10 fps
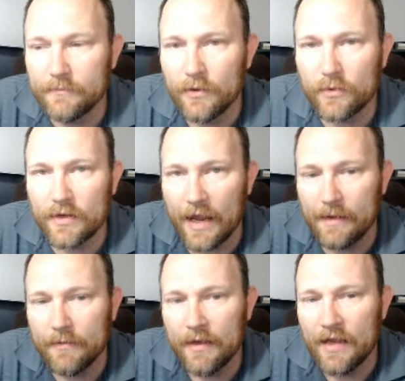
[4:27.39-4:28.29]

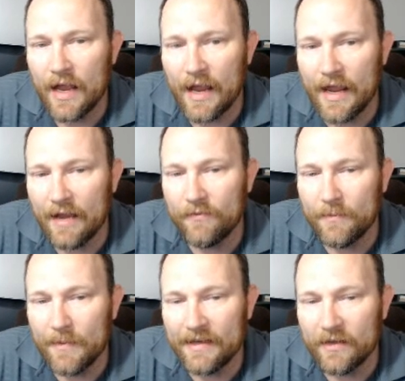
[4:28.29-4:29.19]
Okay? I have the
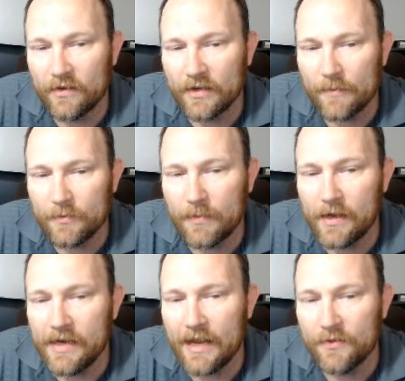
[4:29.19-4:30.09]
main helicopter
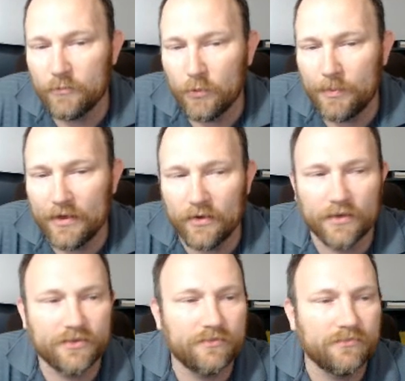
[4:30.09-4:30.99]
body and the
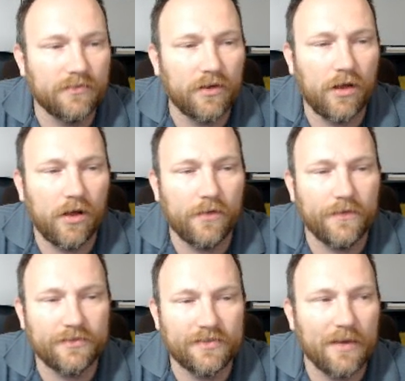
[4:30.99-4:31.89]
propellers all in
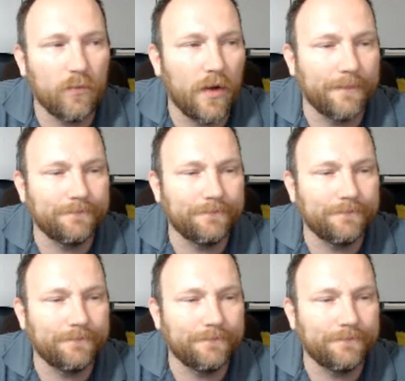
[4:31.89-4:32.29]
the same one.